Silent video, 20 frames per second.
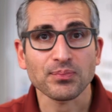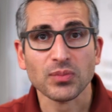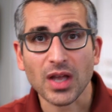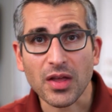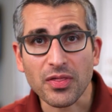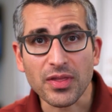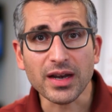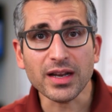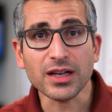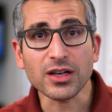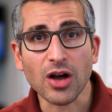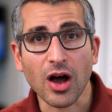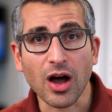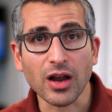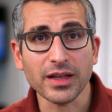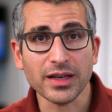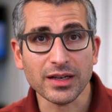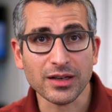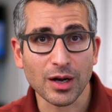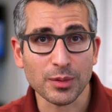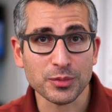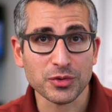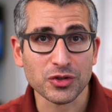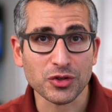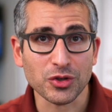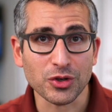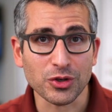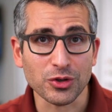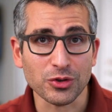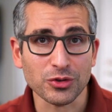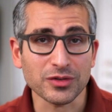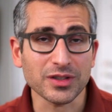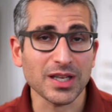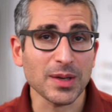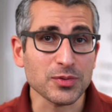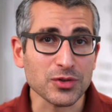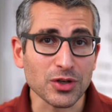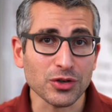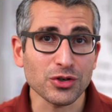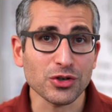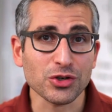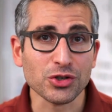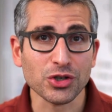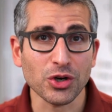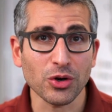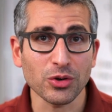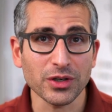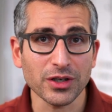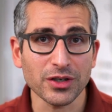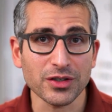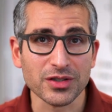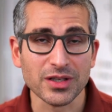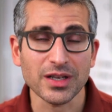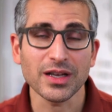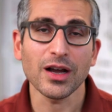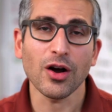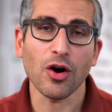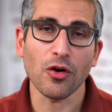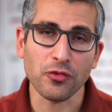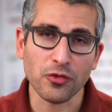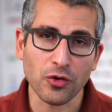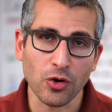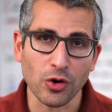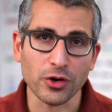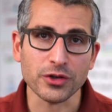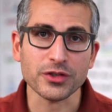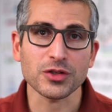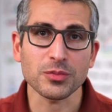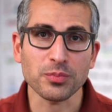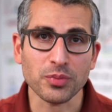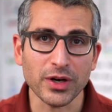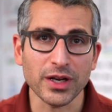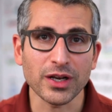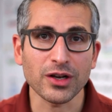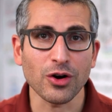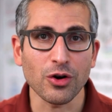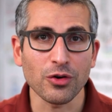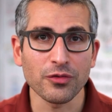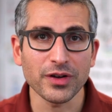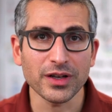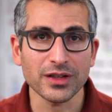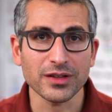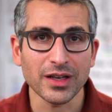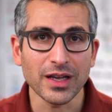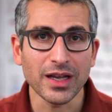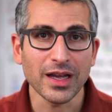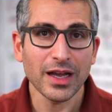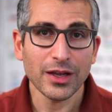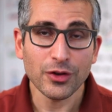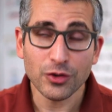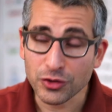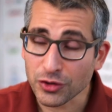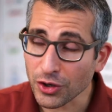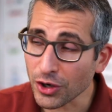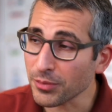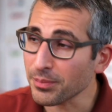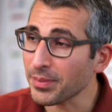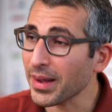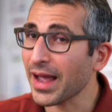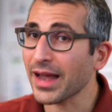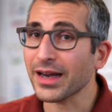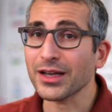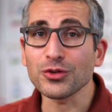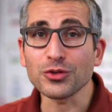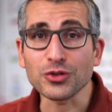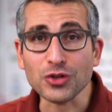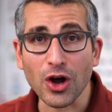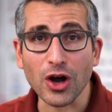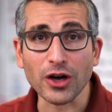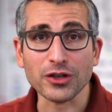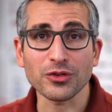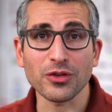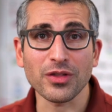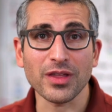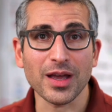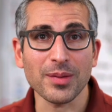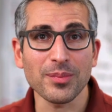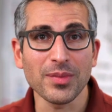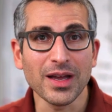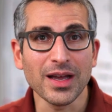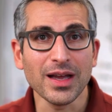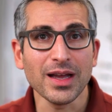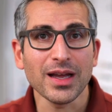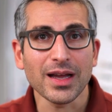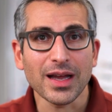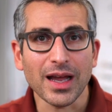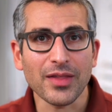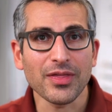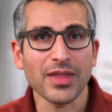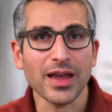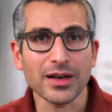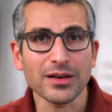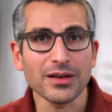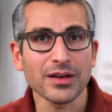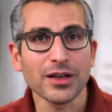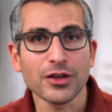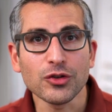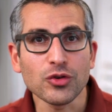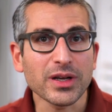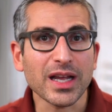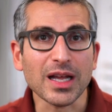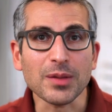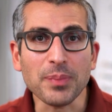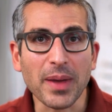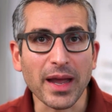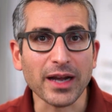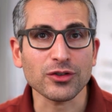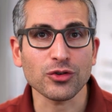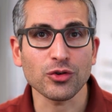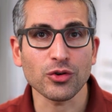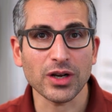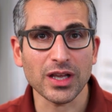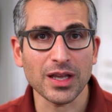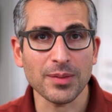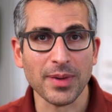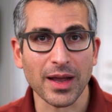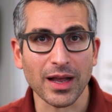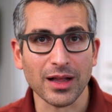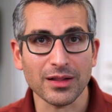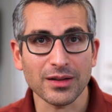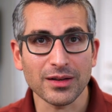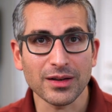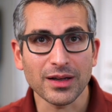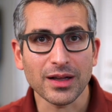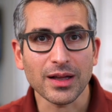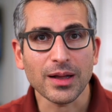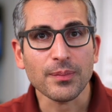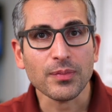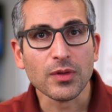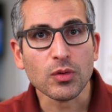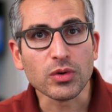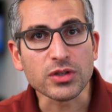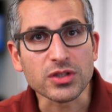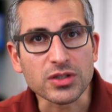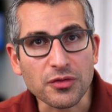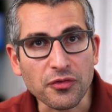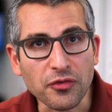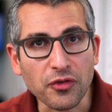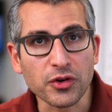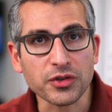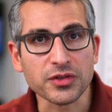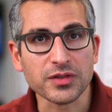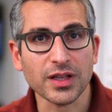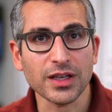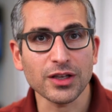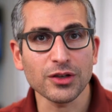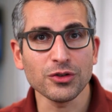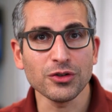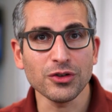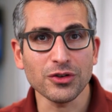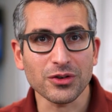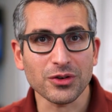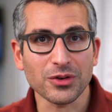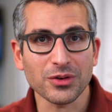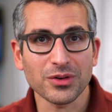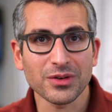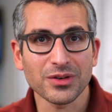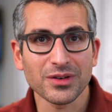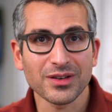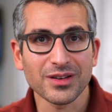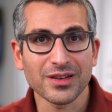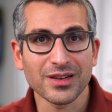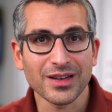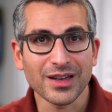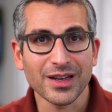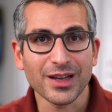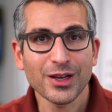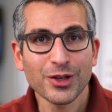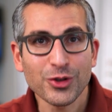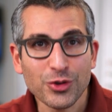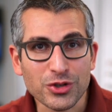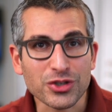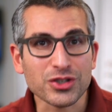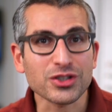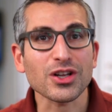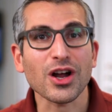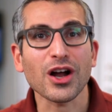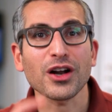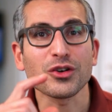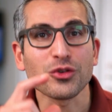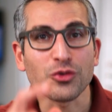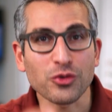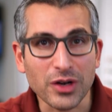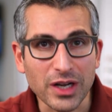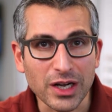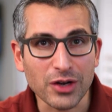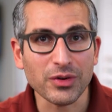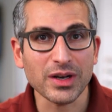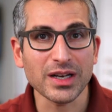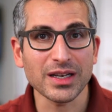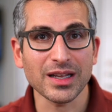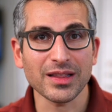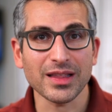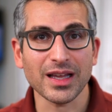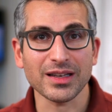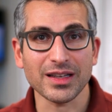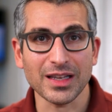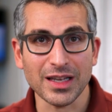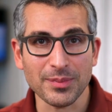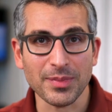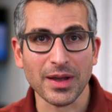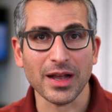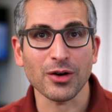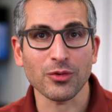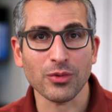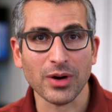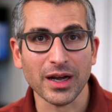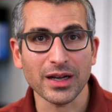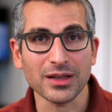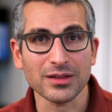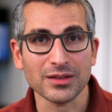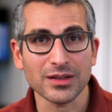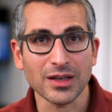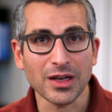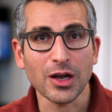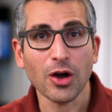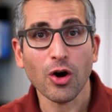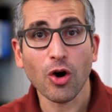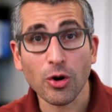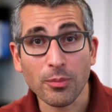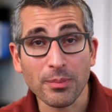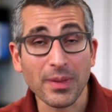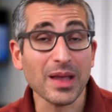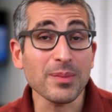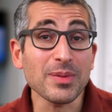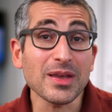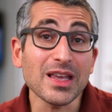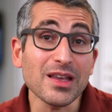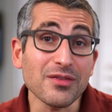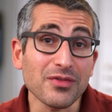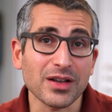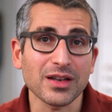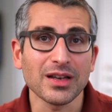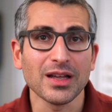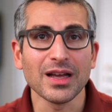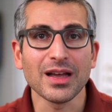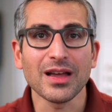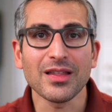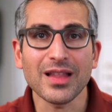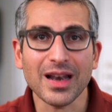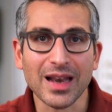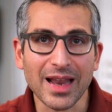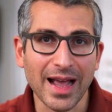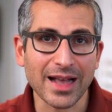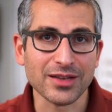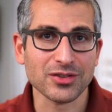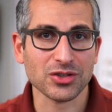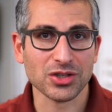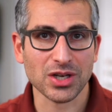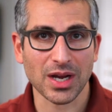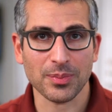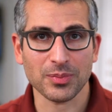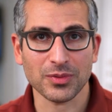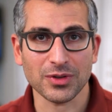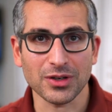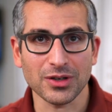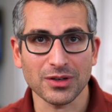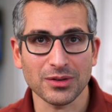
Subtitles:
and then a colleague comes to you, tips on your shoulders, of course, pre-COVID, you turn back, you talk to them, and then you get back to your email. What's the first thing you do? You start rereading that email, right? Or maybe even the last chapter.